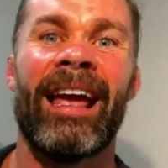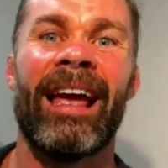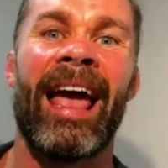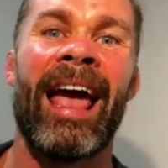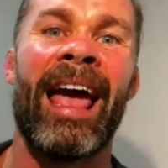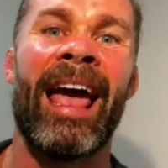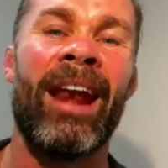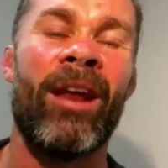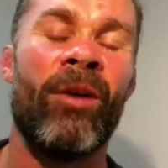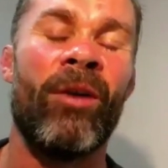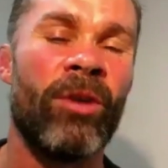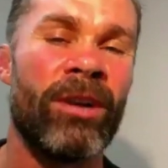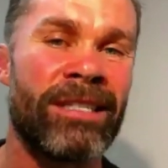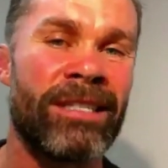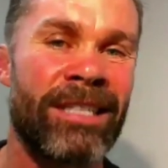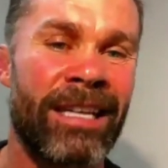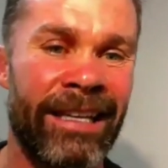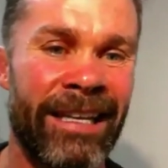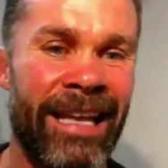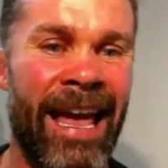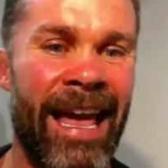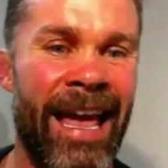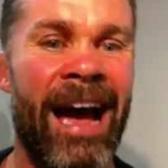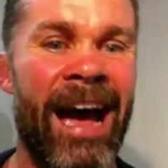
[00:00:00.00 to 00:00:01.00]
it was a
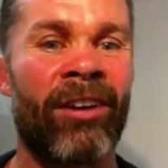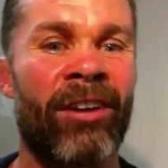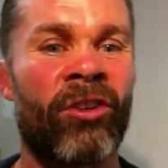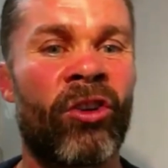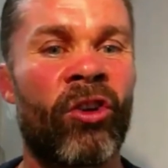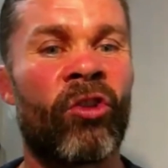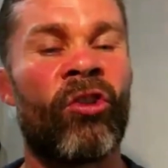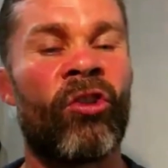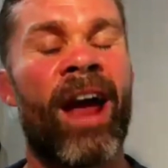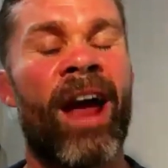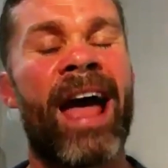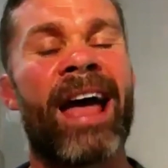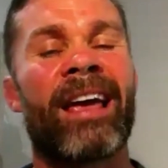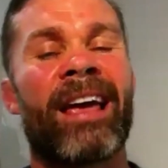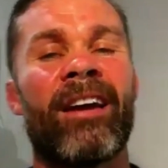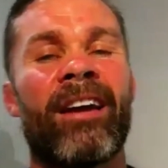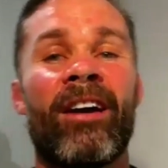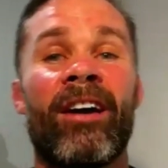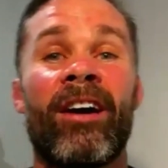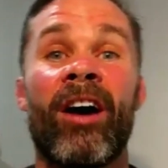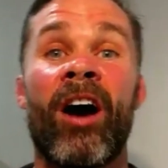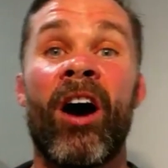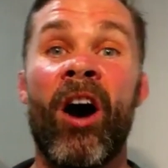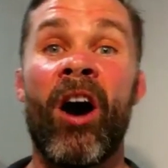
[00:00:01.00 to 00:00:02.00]
loud crack.
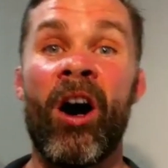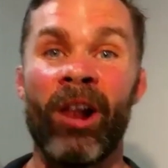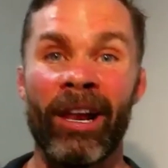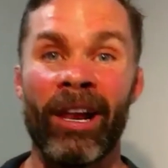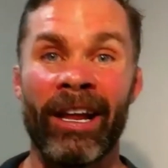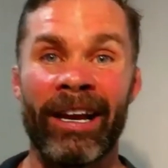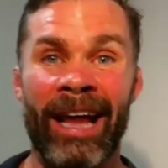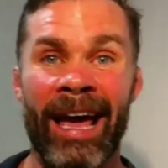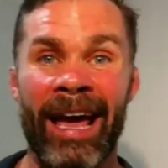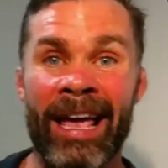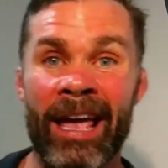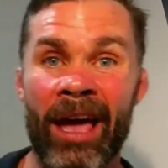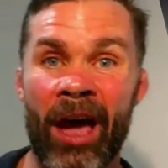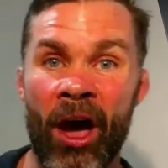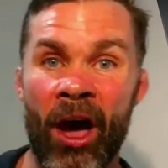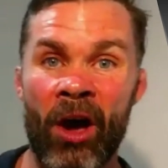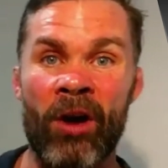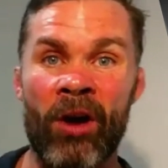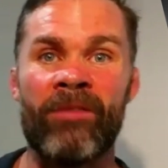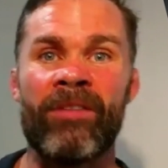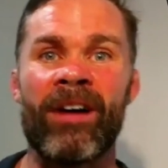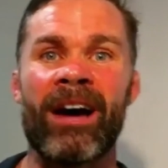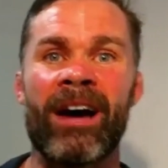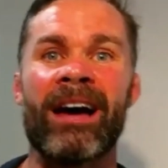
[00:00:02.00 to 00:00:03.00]
Holiday
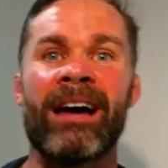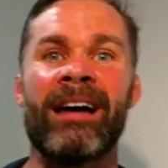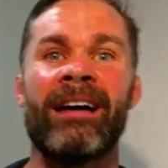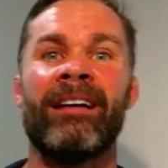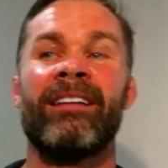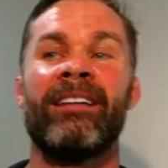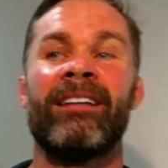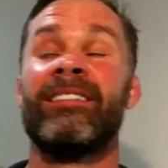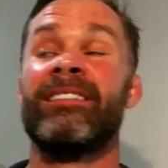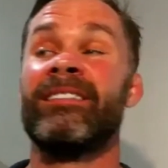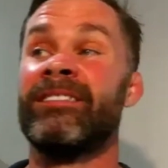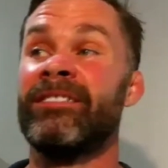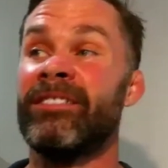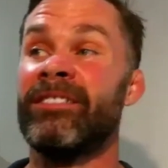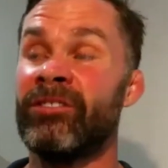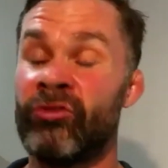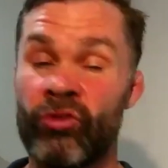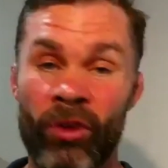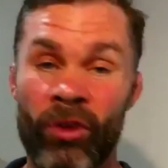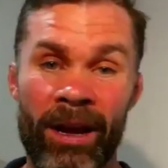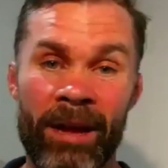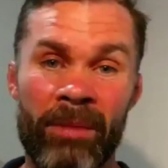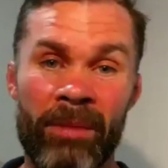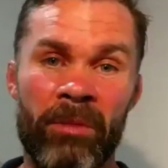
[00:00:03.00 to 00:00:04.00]
over,
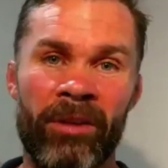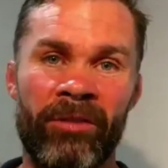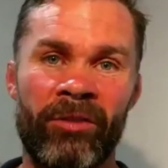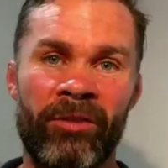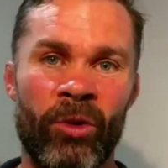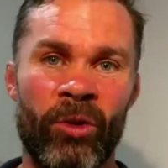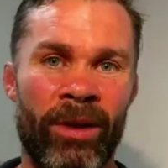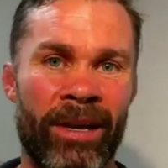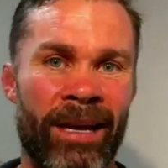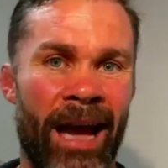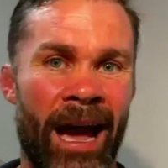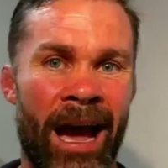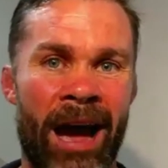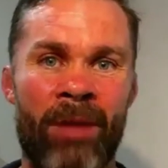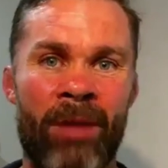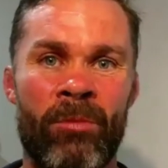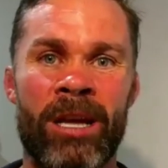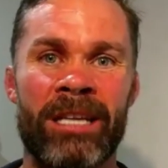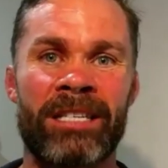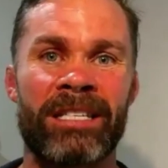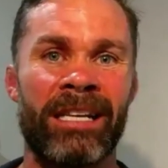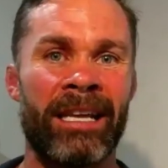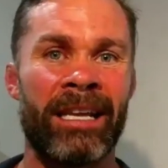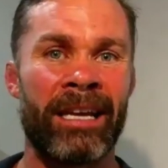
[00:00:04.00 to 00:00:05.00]
dream of doing arm
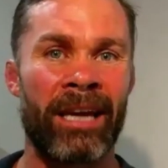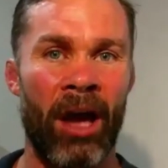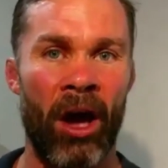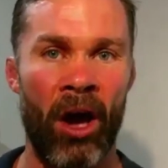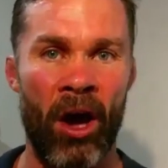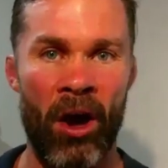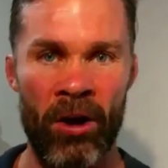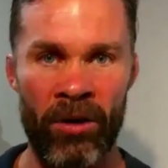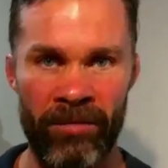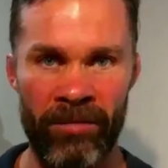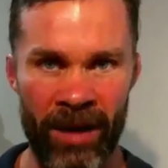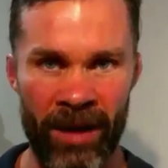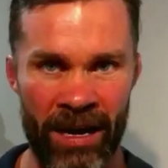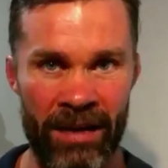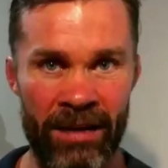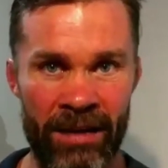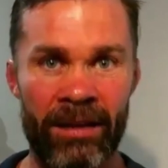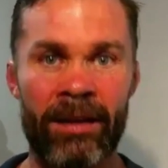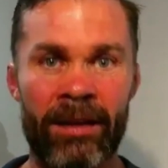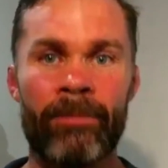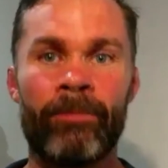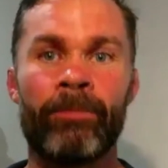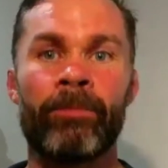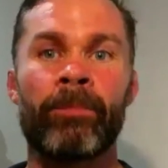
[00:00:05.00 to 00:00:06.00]
wrestling over,
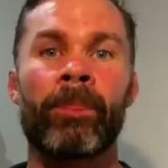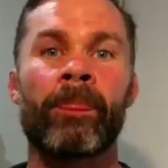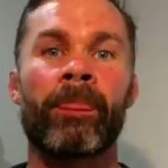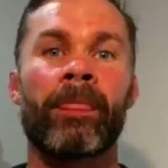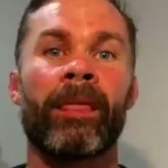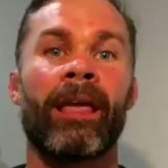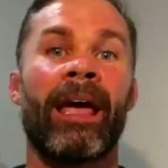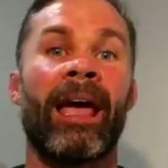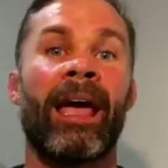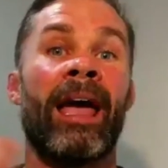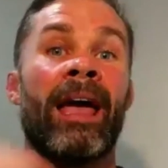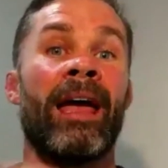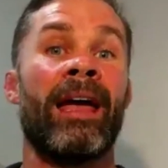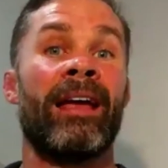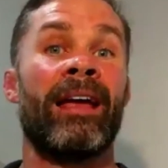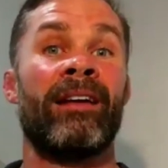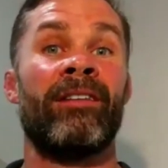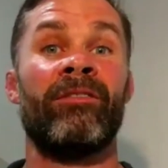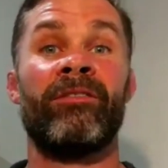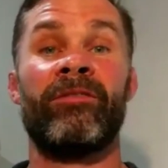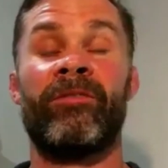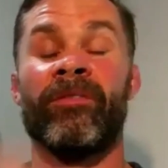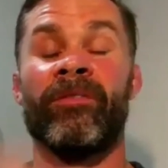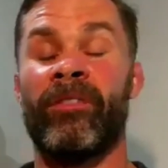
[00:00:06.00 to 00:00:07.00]

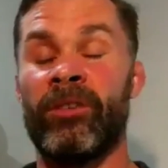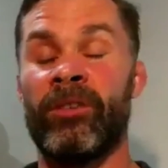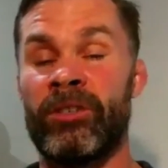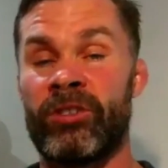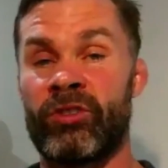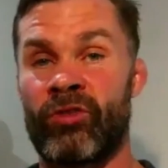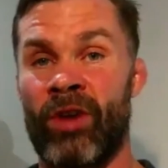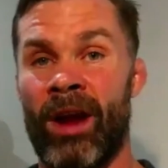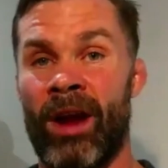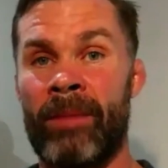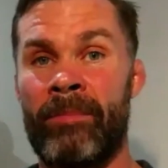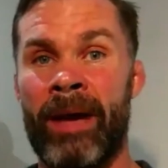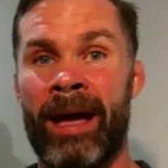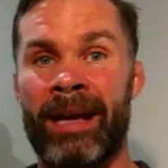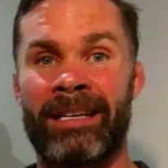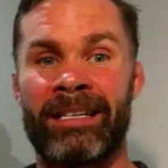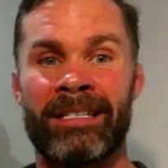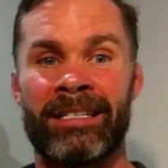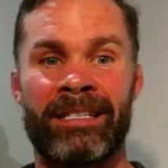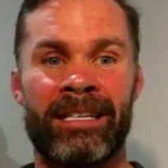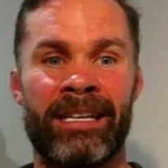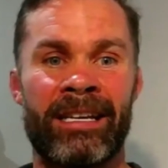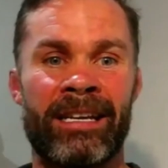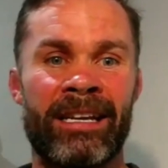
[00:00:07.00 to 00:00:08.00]
and flew straight back to
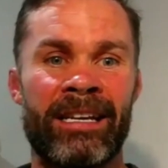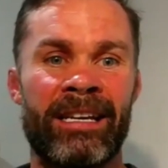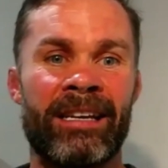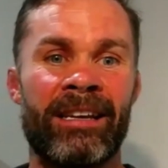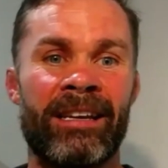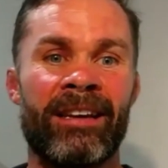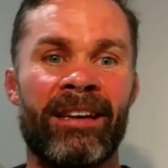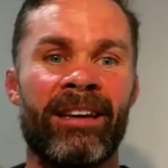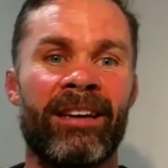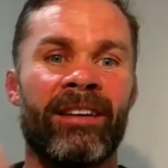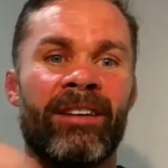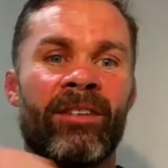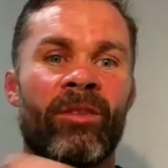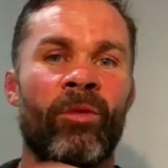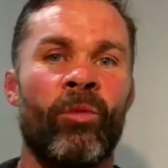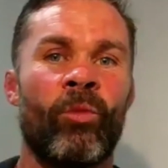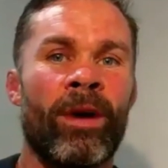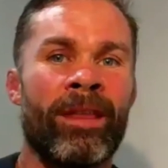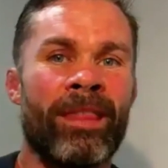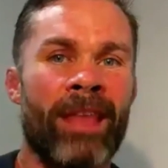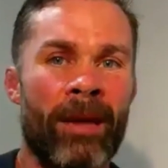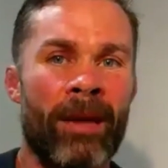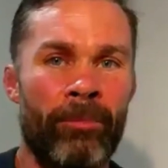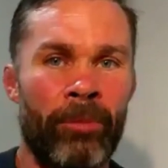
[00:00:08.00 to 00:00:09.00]
Sydney.
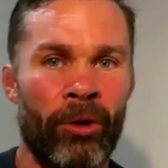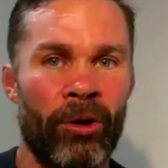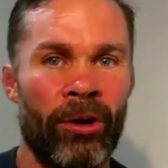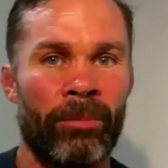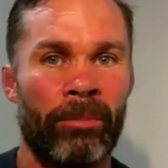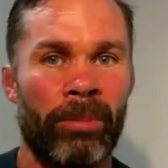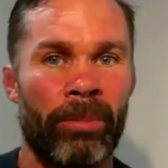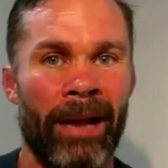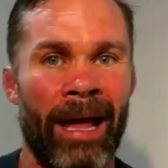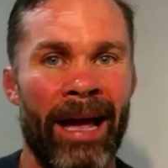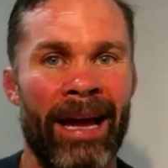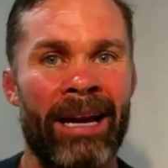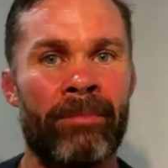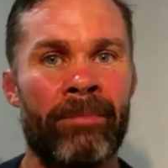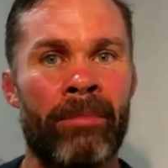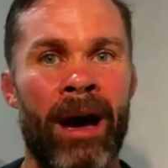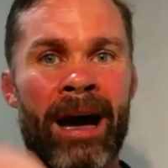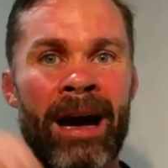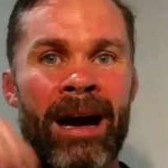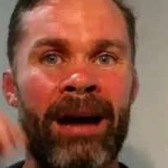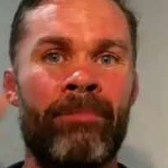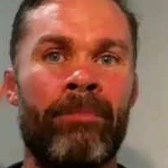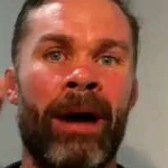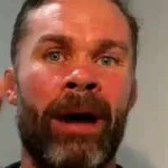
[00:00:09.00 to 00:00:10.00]
When they put a plate in my
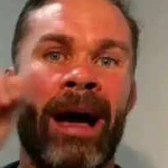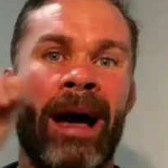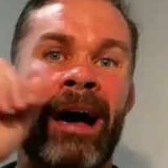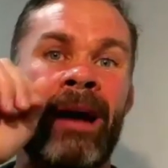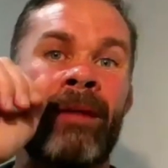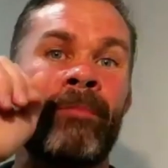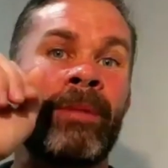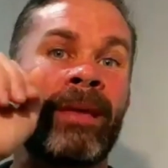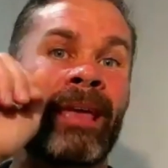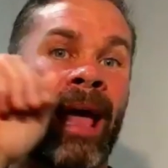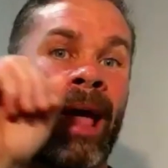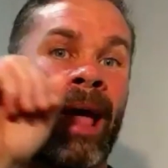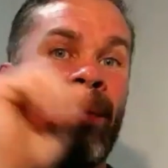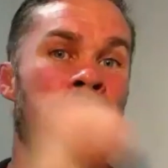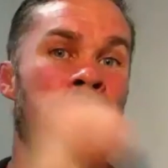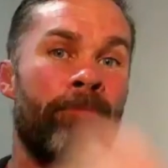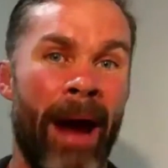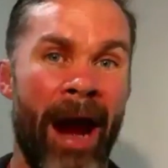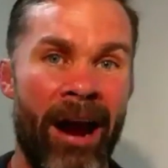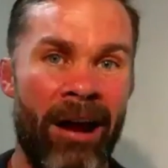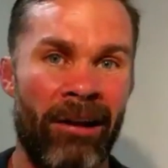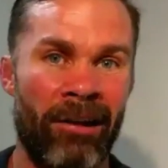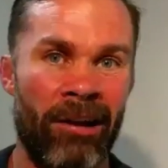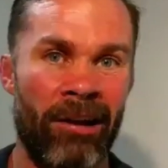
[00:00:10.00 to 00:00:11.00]
arm became
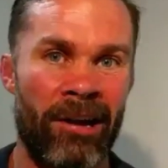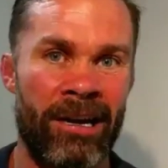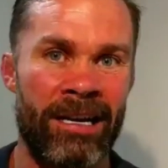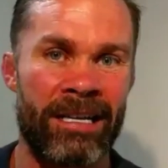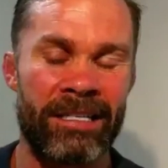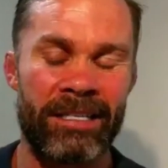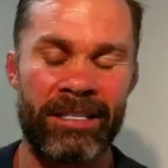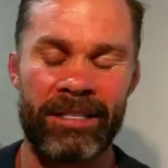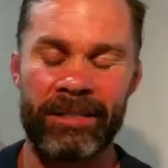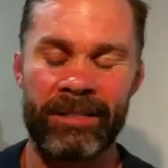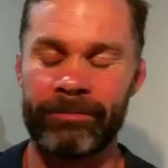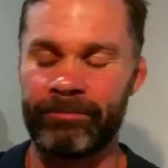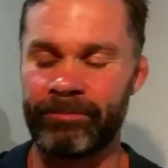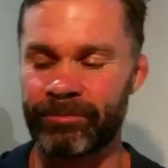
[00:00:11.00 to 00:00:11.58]
paralyzed,